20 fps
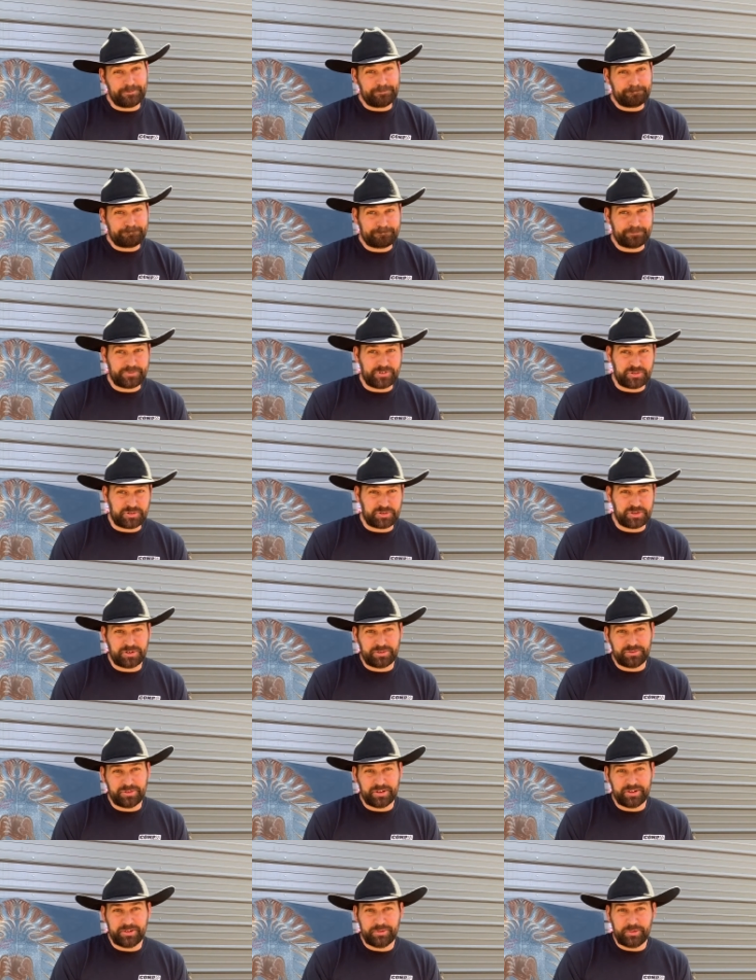you should
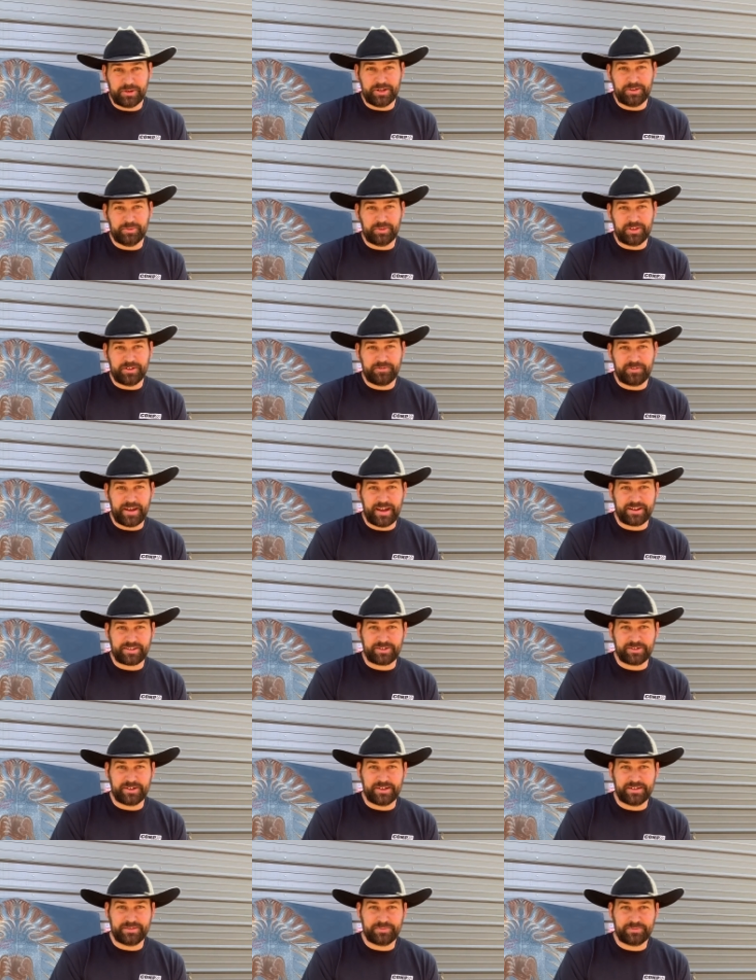really win with a
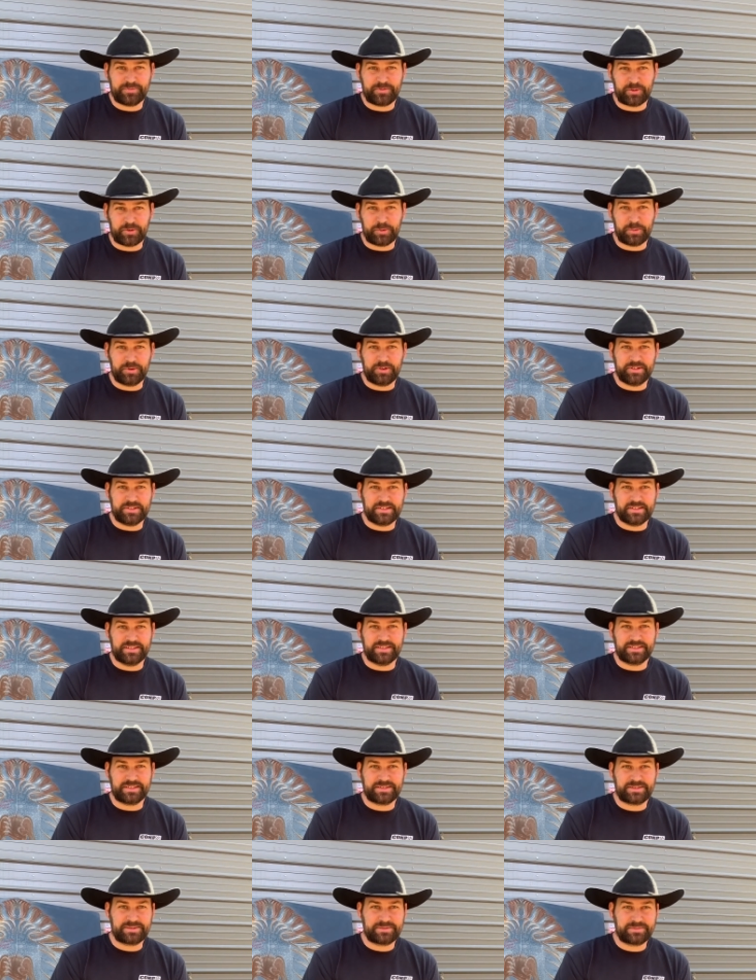factory
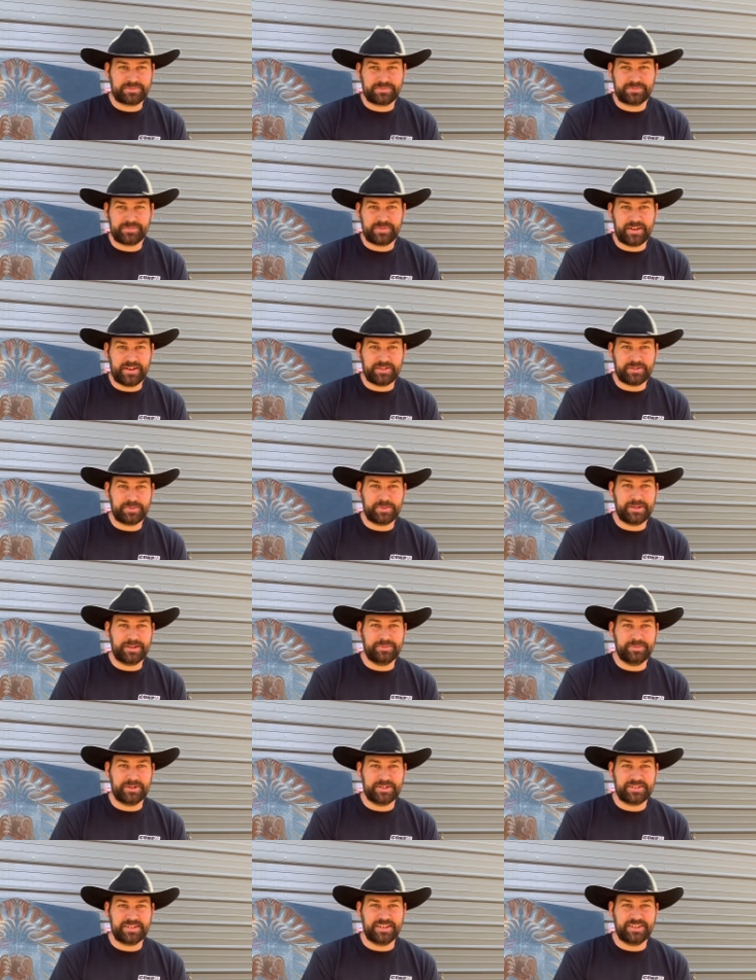4.6 5-speed
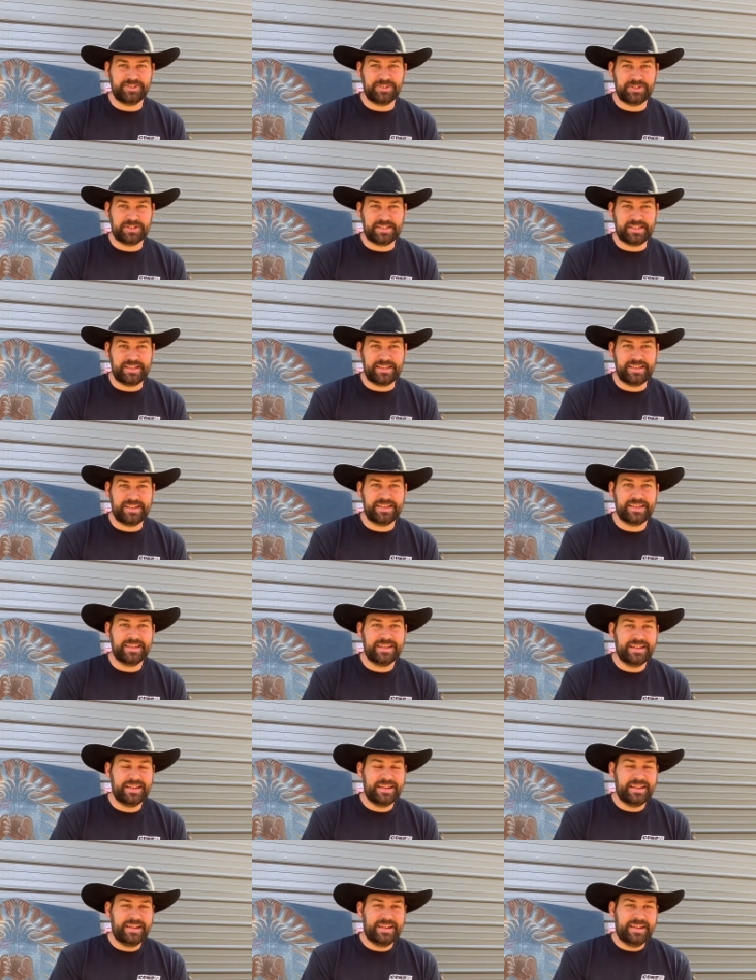Mustang GT,
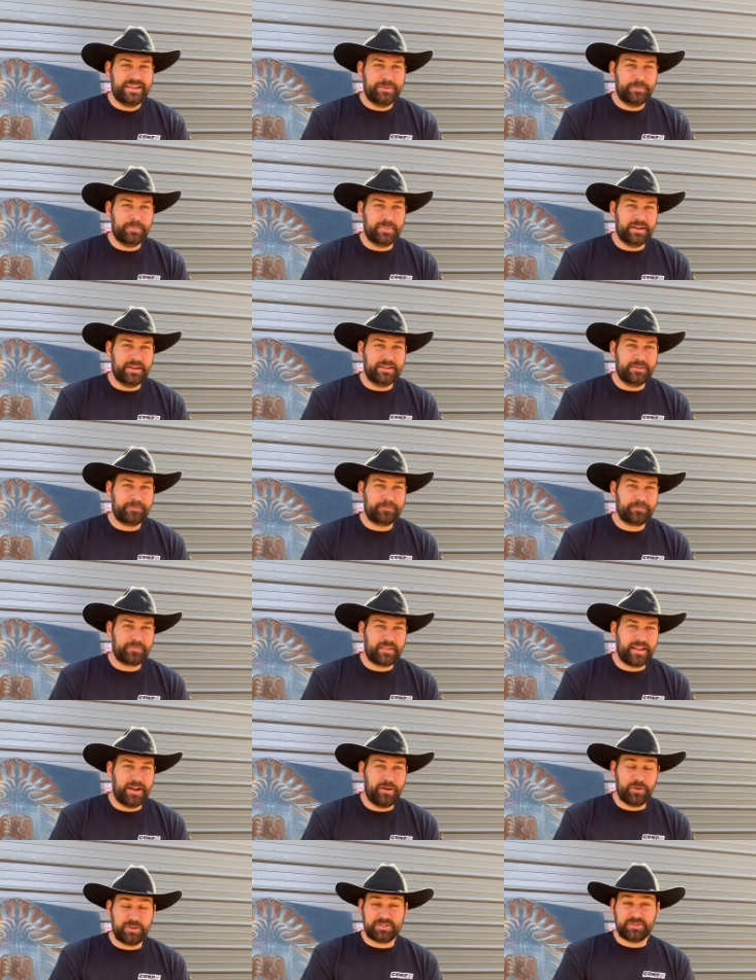but I
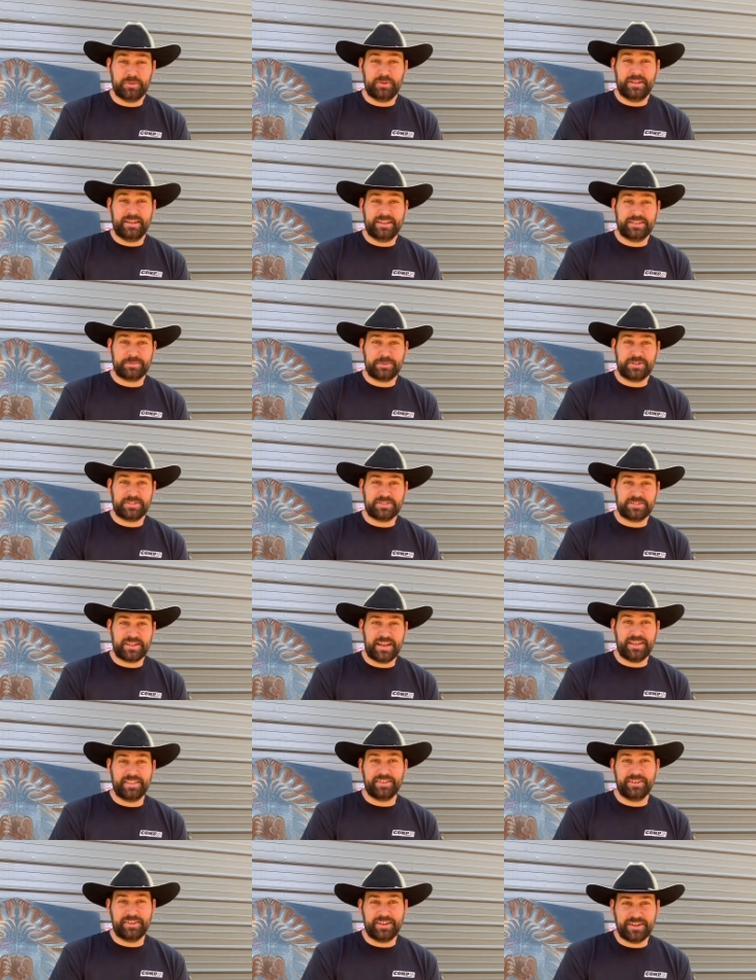wasn't winning as much as I
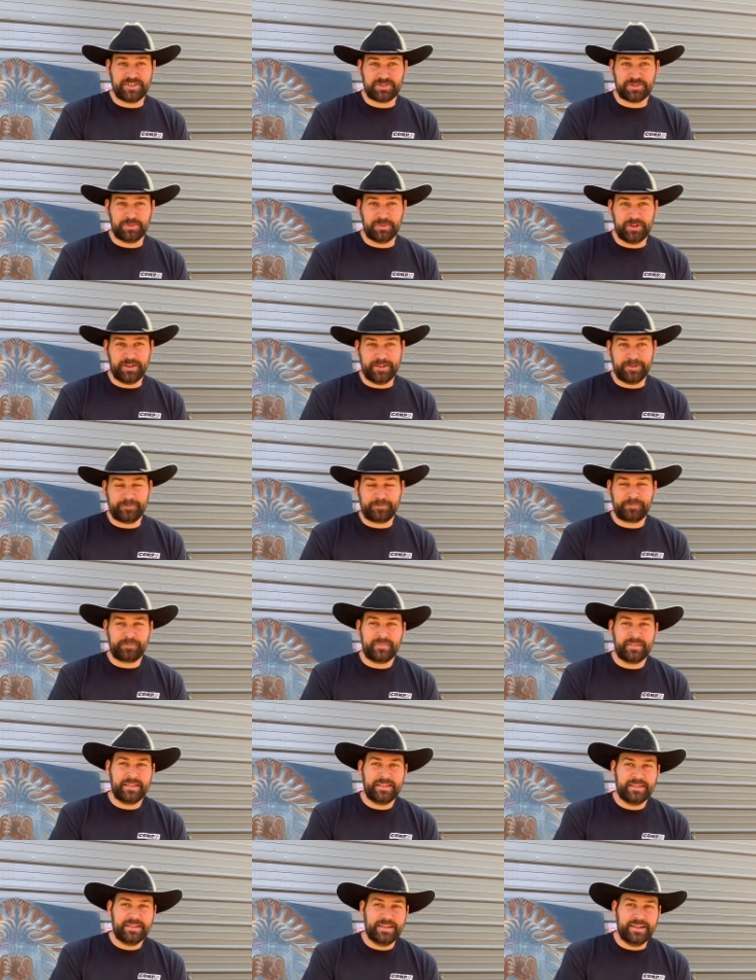thought I should win.
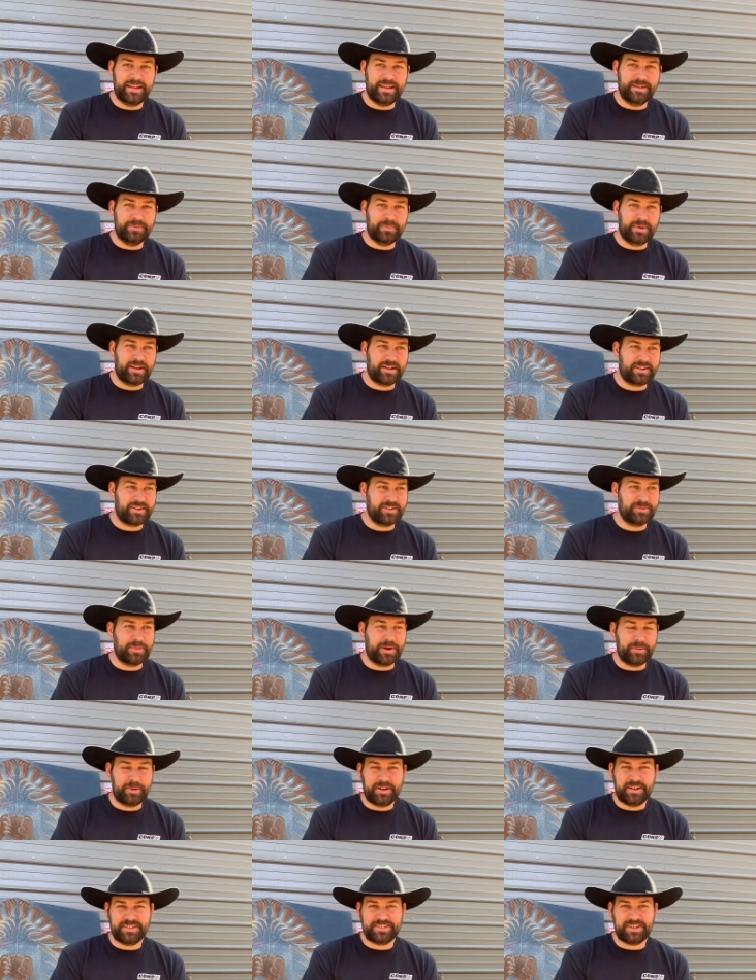And my
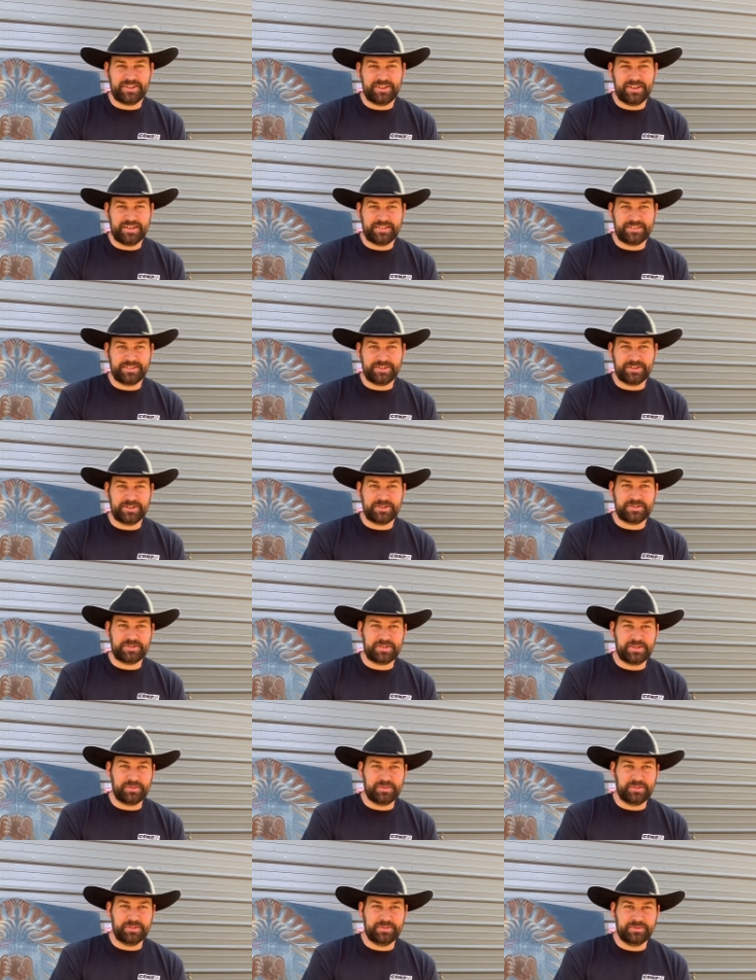buddies all had cars that
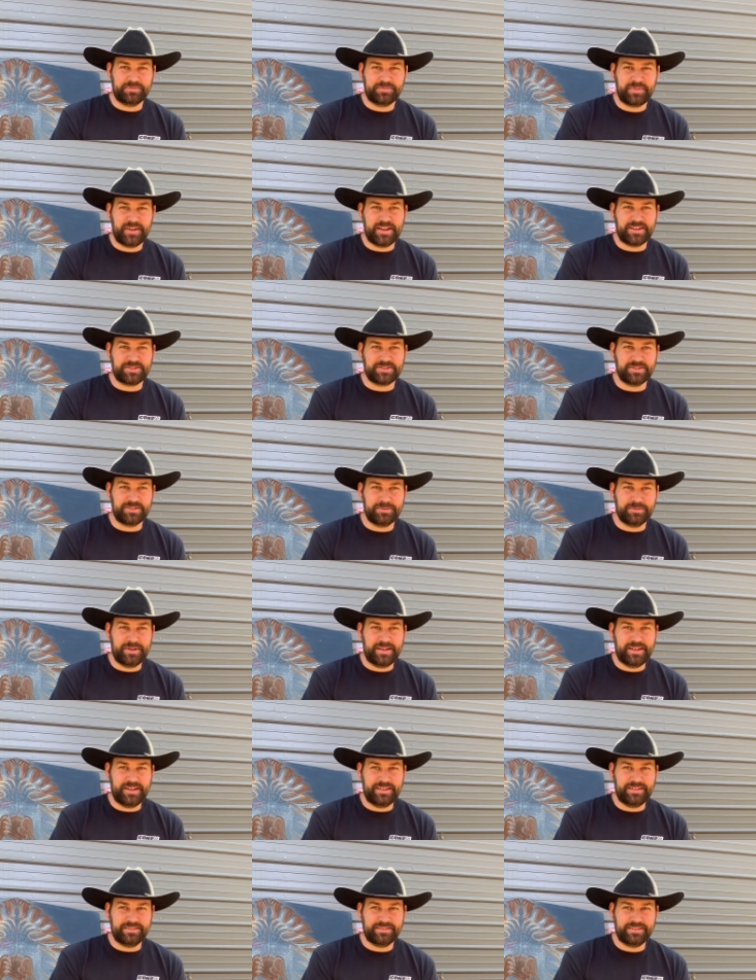were faster than
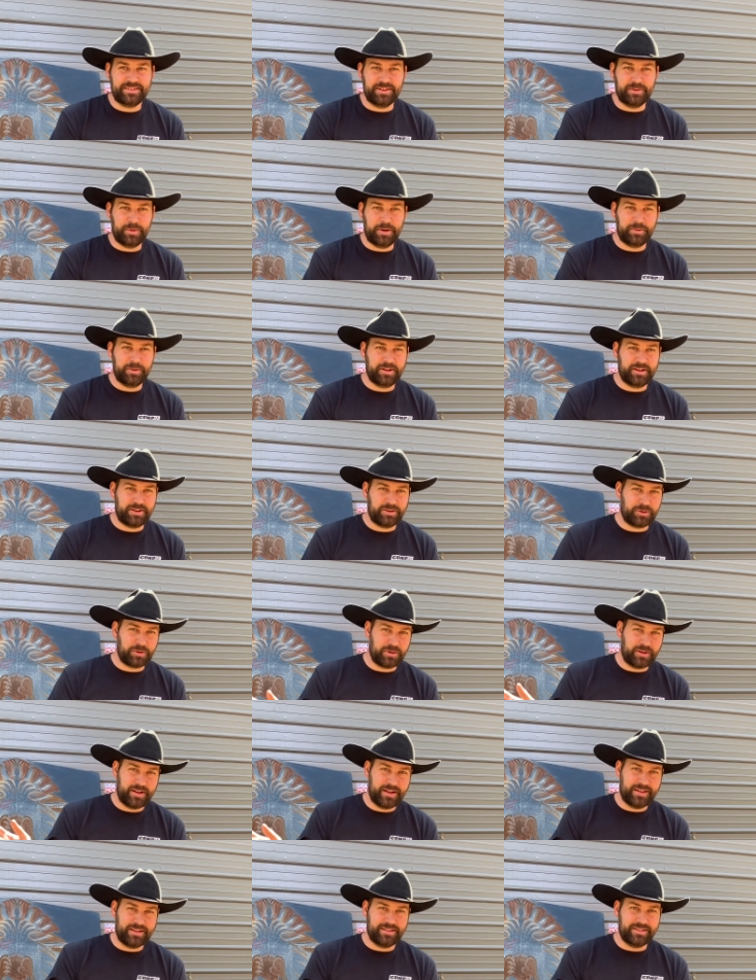me. You know, my buddy Corey
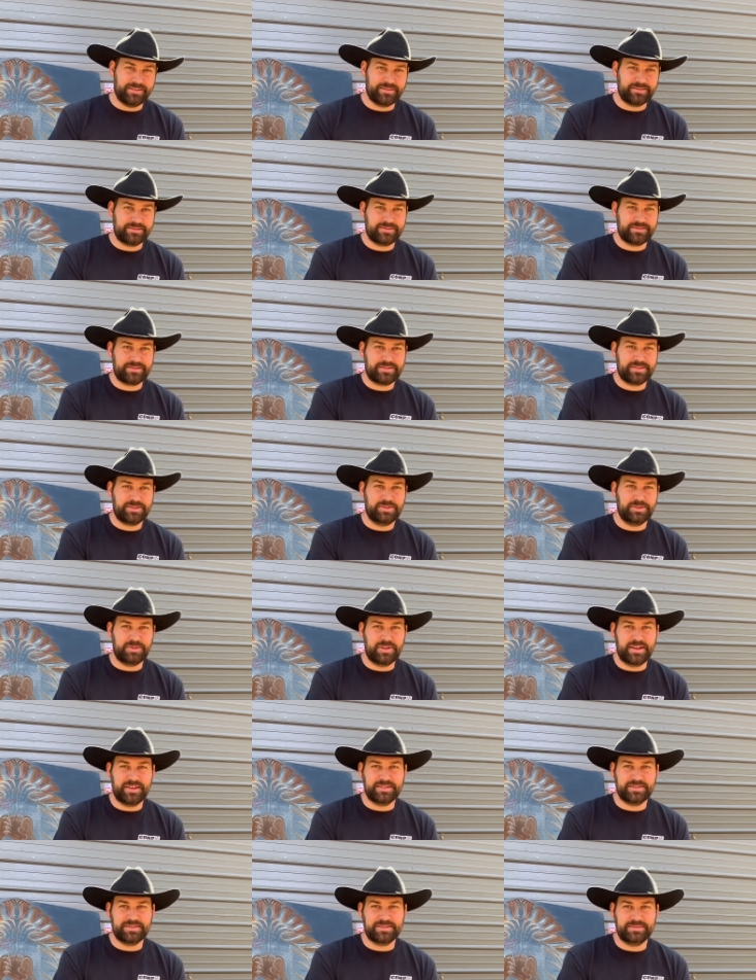had a
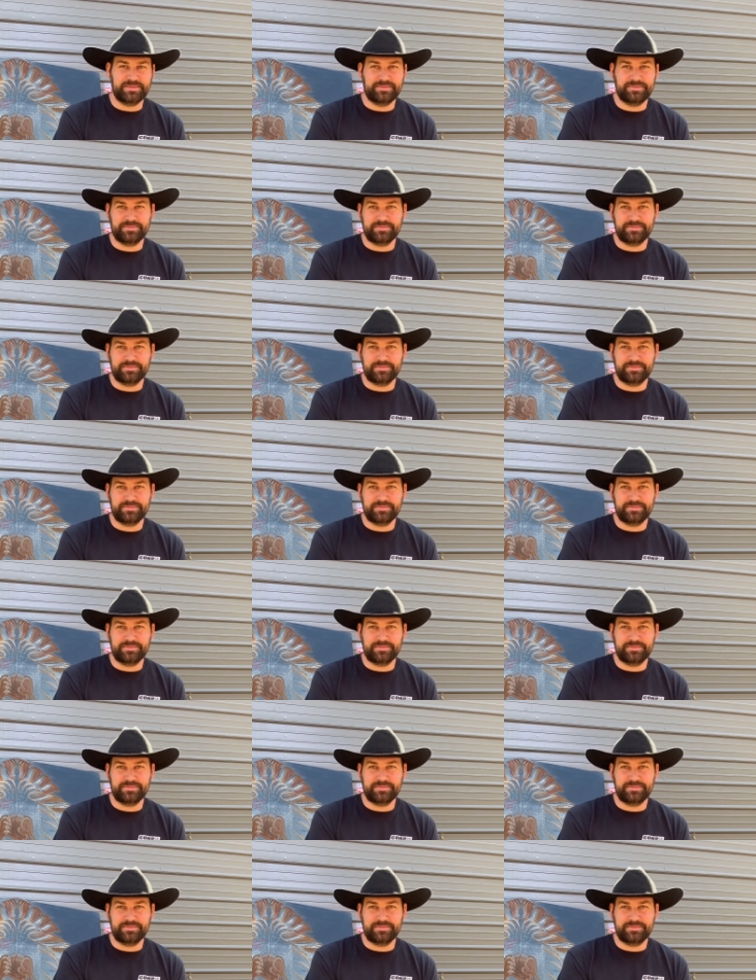2000,